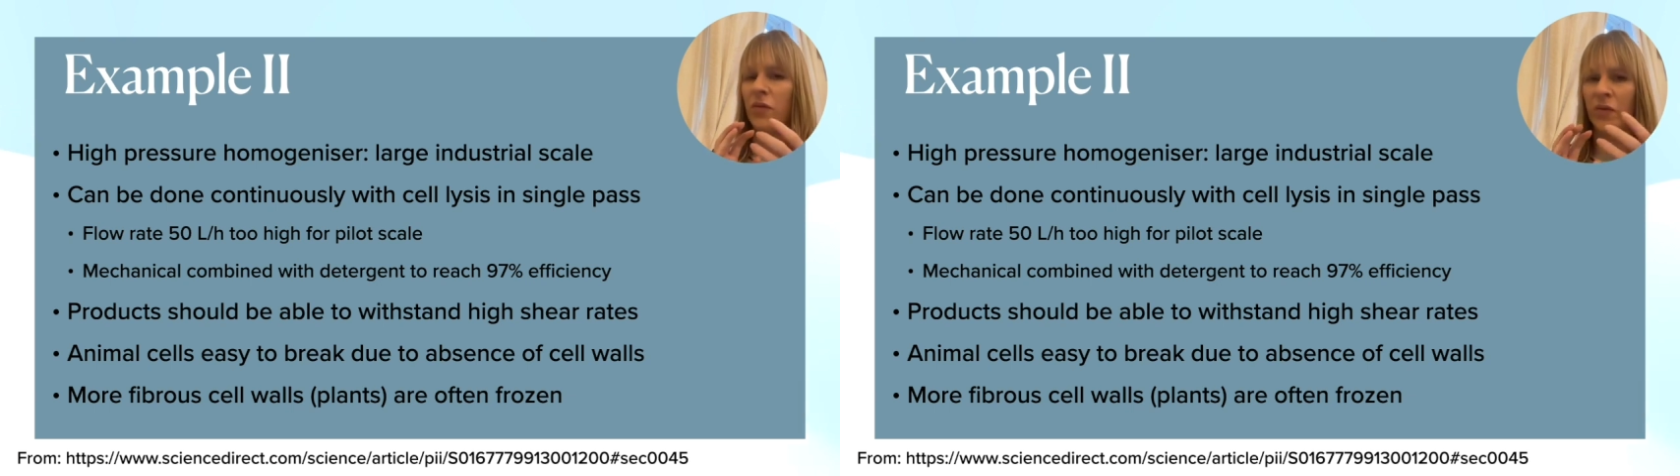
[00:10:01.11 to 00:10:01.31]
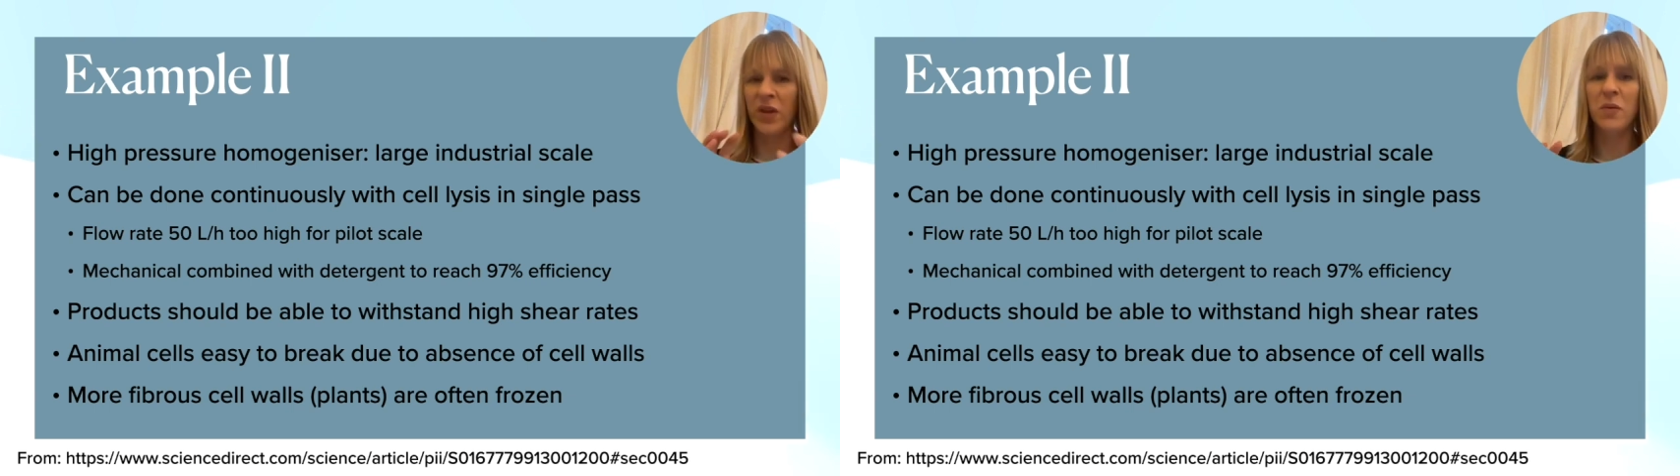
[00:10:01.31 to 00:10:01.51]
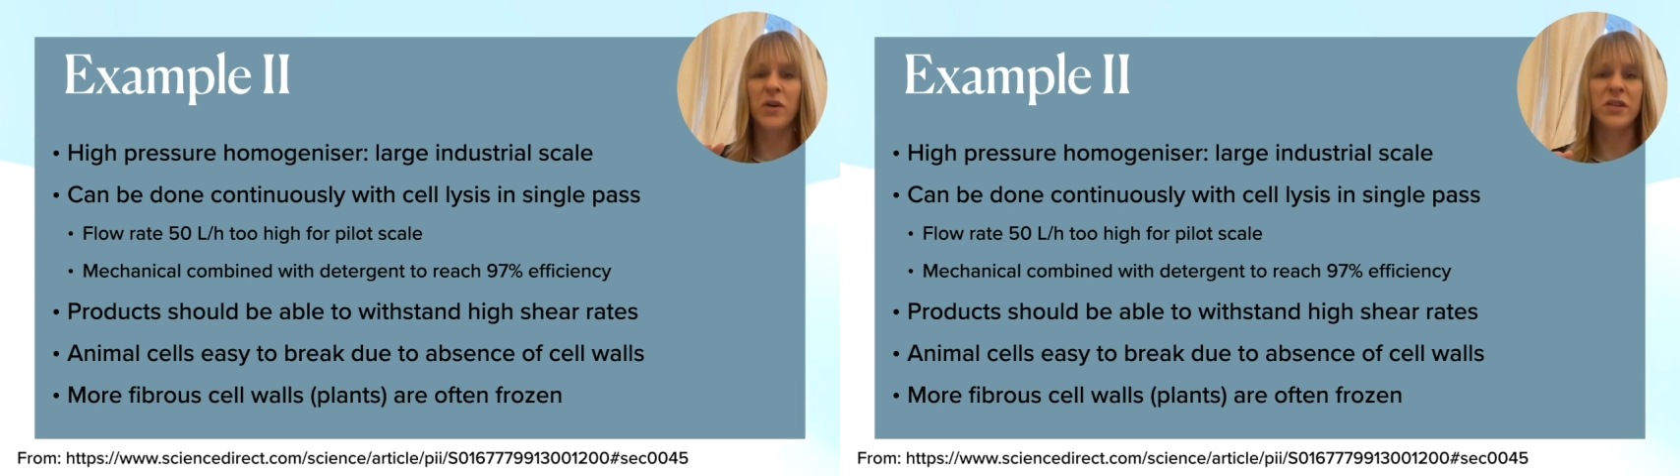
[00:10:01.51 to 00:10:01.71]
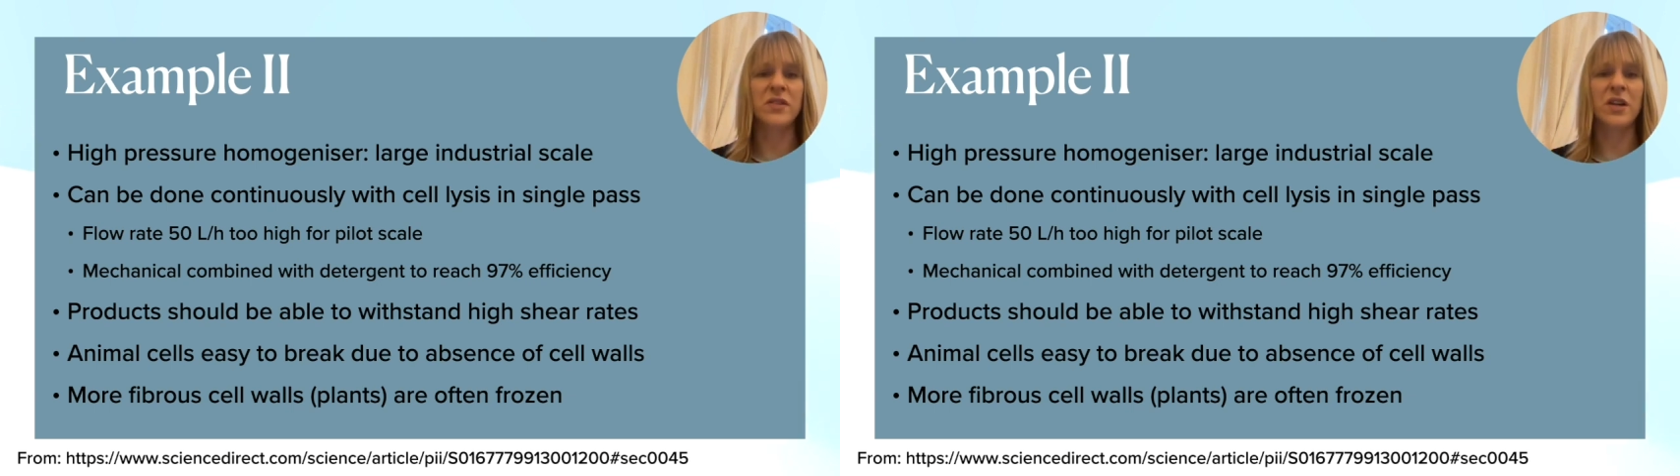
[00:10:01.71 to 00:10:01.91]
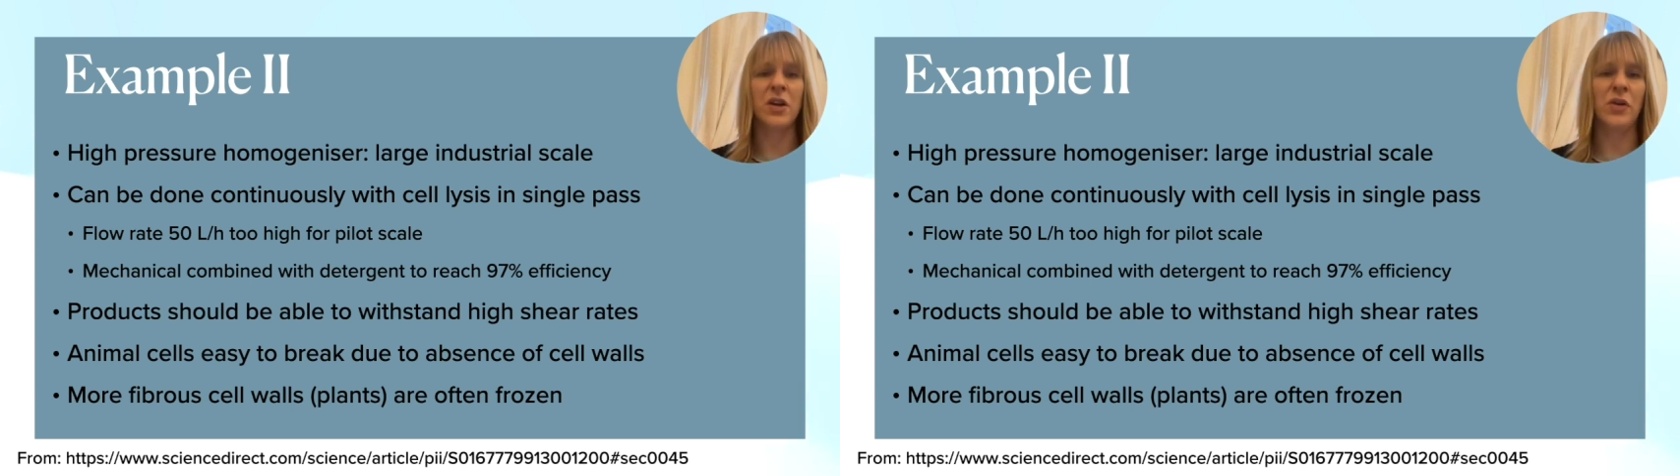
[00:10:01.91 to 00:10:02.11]
the ones
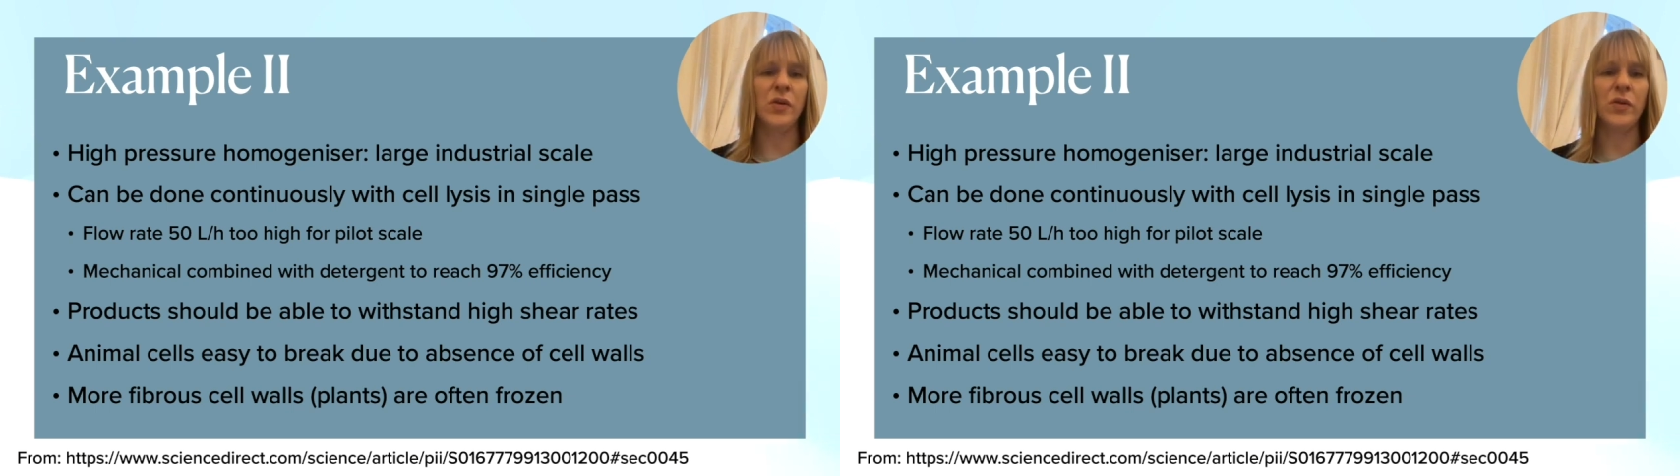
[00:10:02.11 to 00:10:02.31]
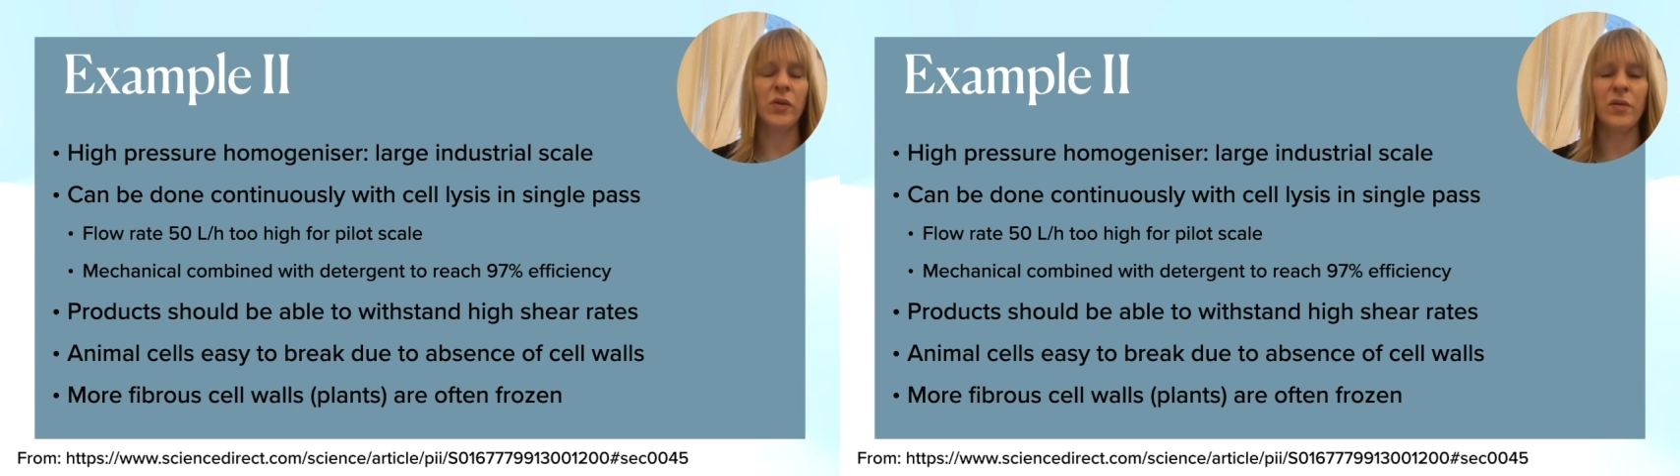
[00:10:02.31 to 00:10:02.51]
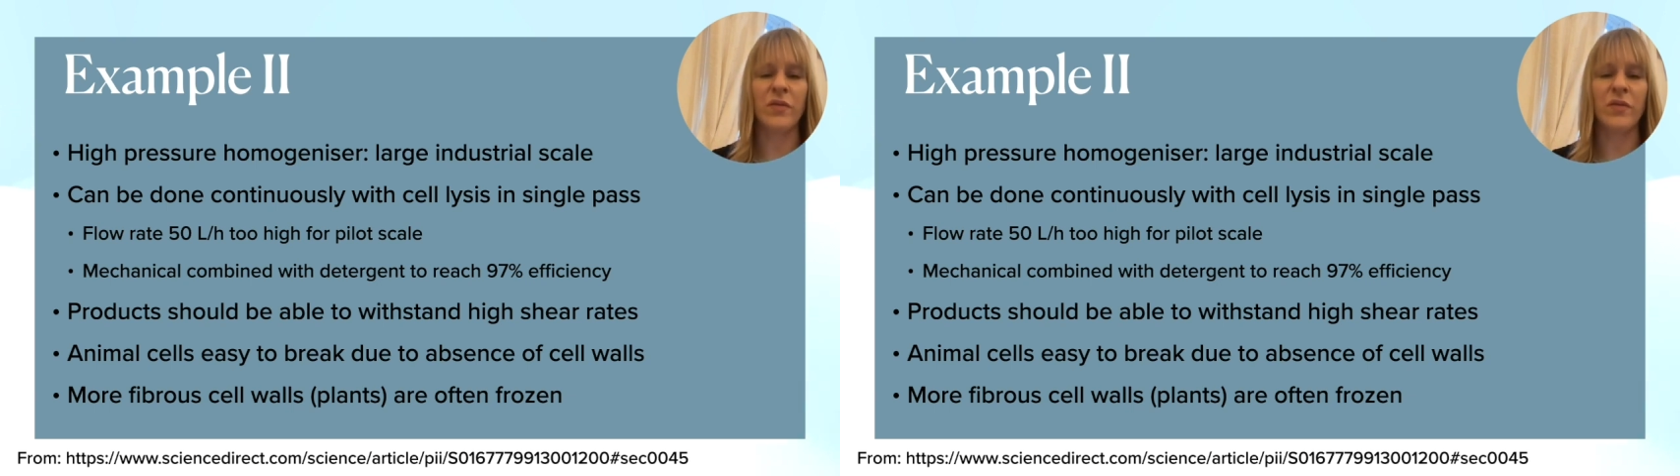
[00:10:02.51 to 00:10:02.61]
that are used on a